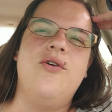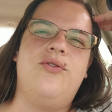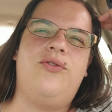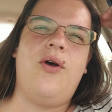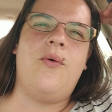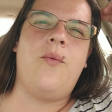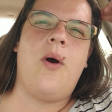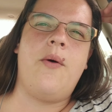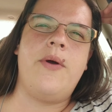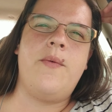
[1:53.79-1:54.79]
So
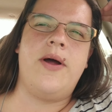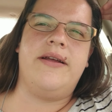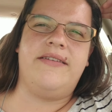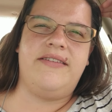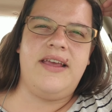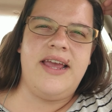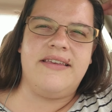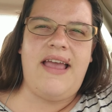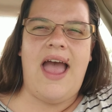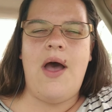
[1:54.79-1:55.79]
what we want to see
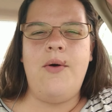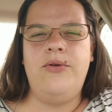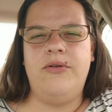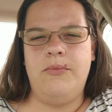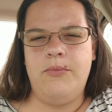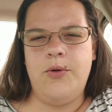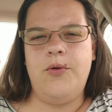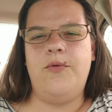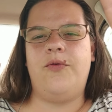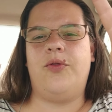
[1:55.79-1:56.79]
is how to
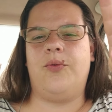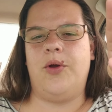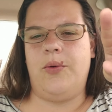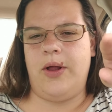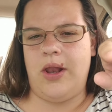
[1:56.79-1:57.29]
move through